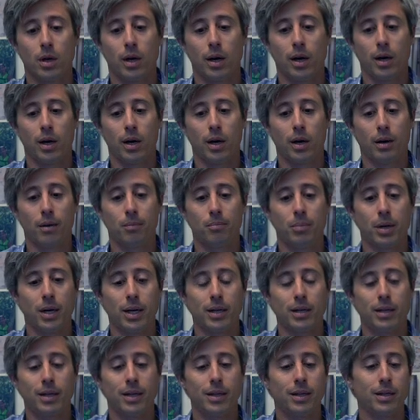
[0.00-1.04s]

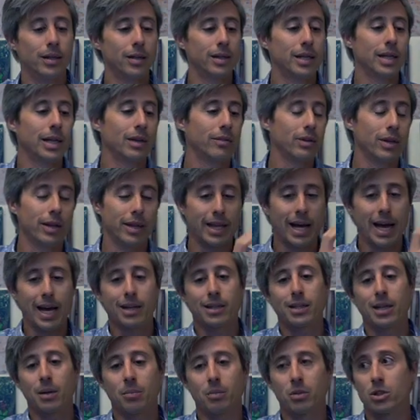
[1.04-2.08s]
But even
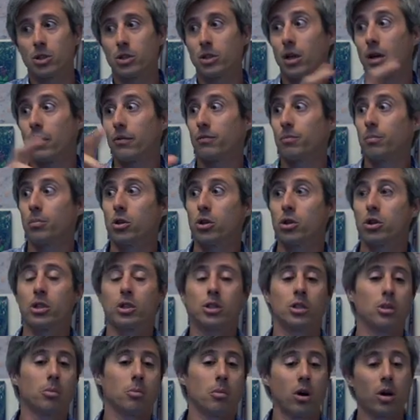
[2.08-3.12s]
that type of stuff
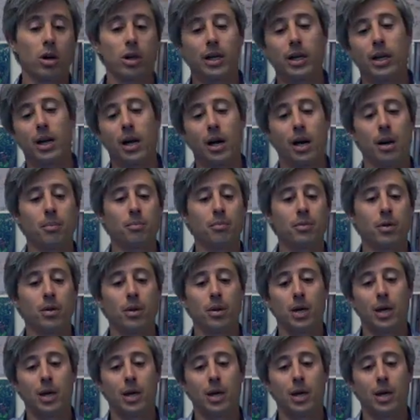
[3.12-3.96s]
pushes the market up,